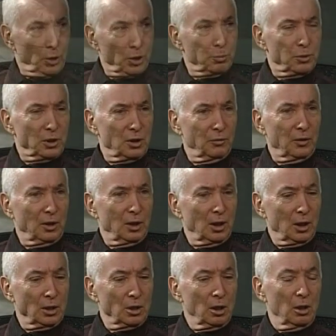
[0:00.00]
specific
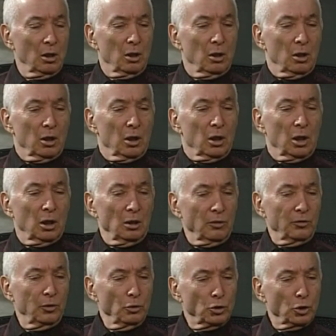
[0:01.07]
things. In the
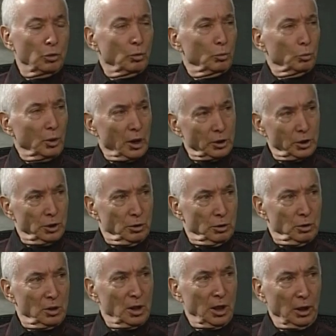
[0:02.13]
future, the
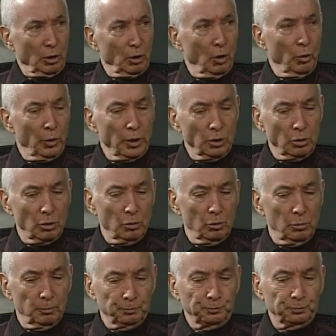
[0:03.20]
Russians are going
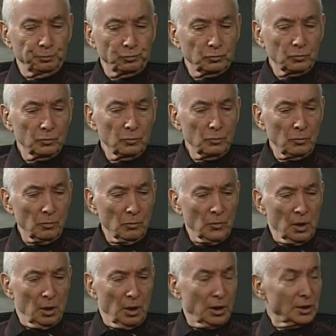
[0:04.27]
to
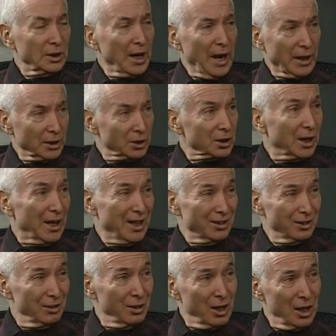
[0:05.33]
attack
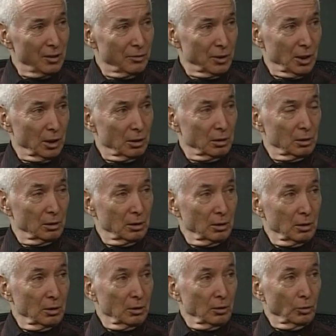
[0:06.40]
Scandinavia,
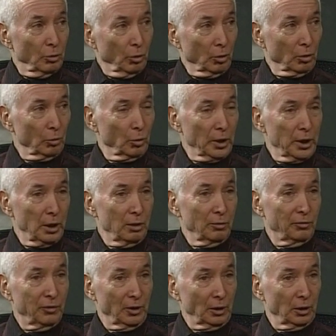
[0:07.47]
Norway,
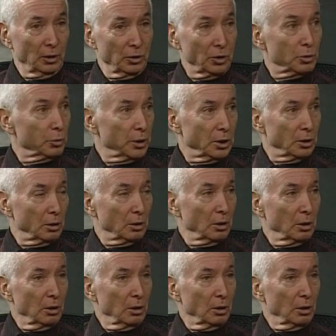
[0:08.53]
Finland, Sweden.